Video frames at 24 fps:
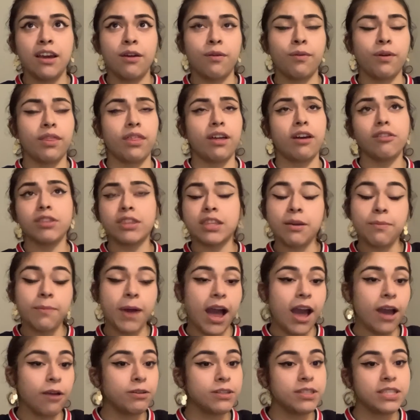without them,
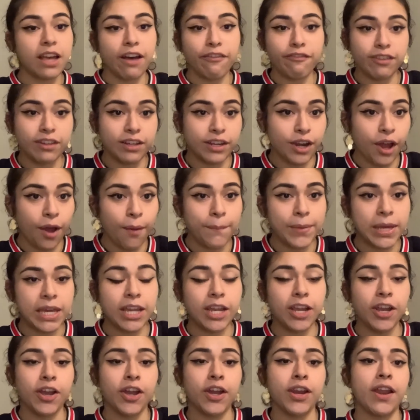I would definitely not be
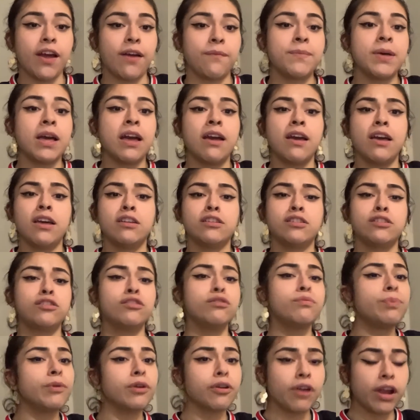here, and I'm
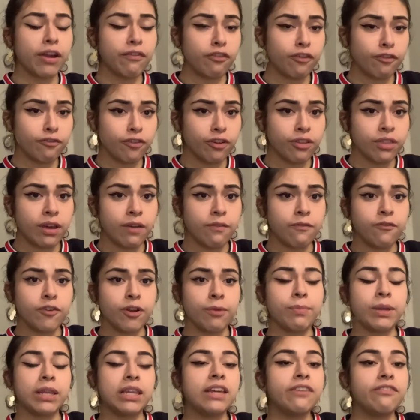super grateful for them
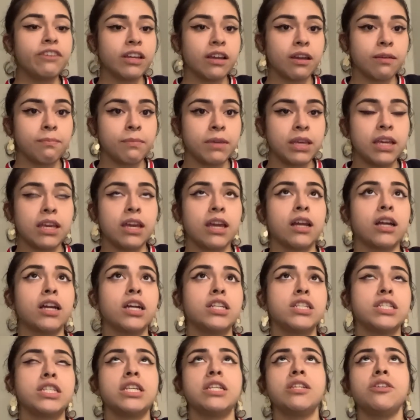for believing in me and
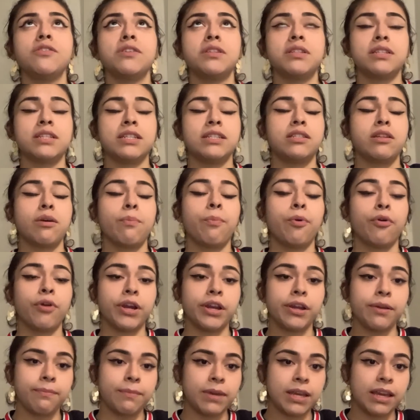continuously
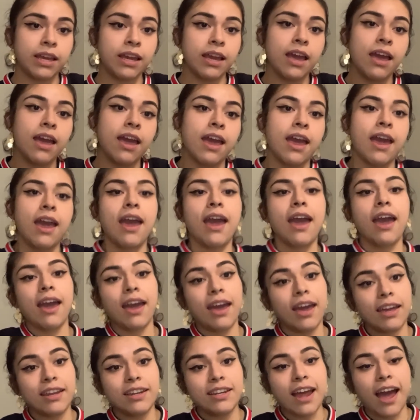supporting me.
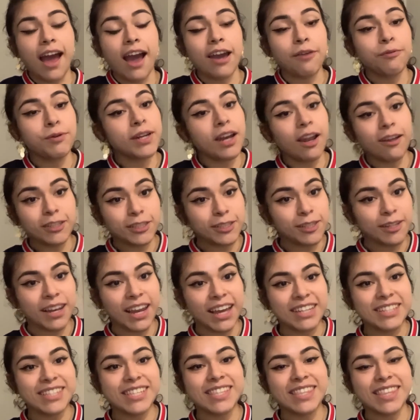And I would also
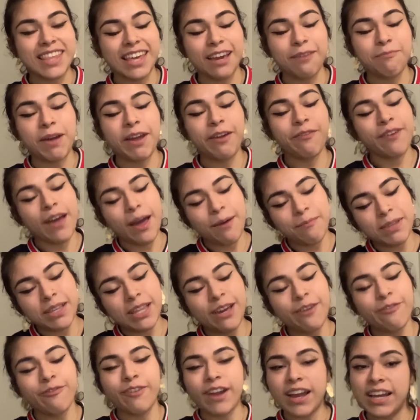like to thank my
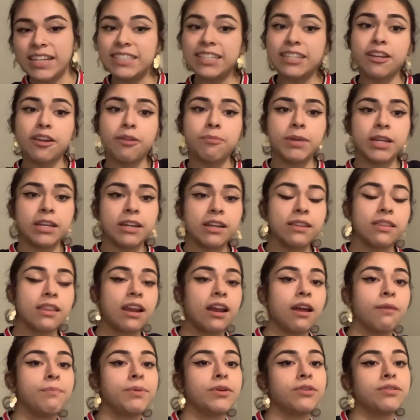family, friends, and community that
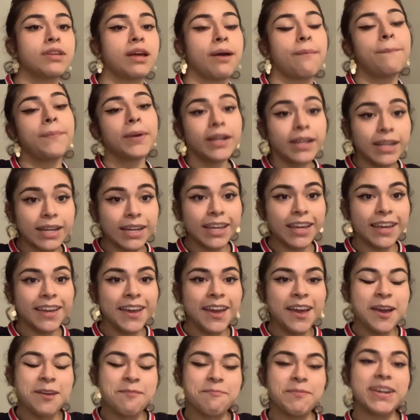I build at Berkeley,
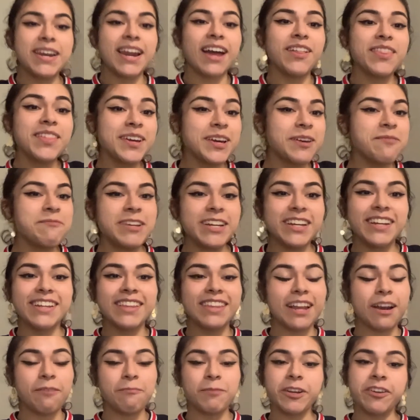but now the community
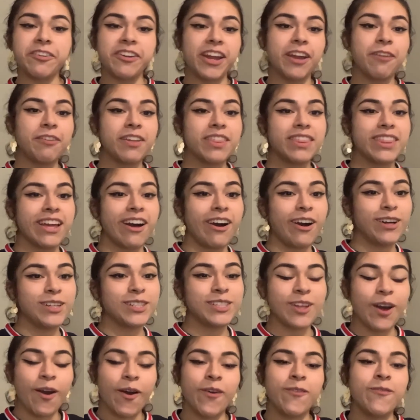that I'm going to create with y'all.
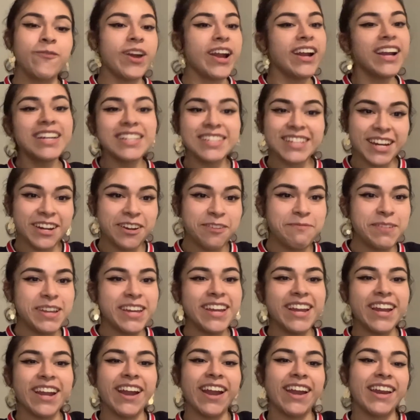So I'm very excited to be
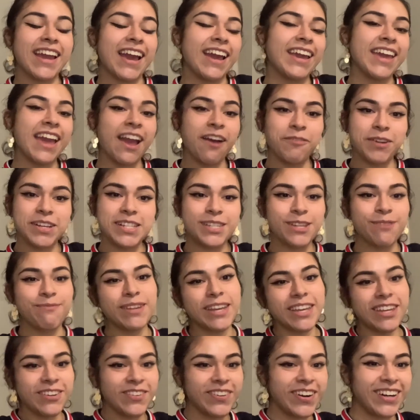here, and I can't wait to
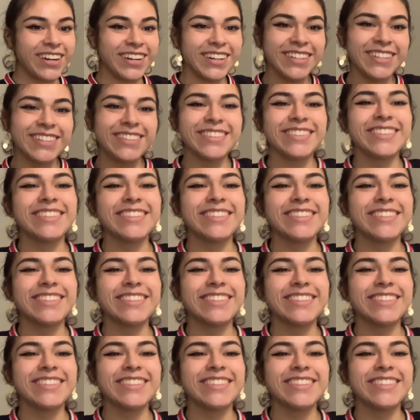meet you all.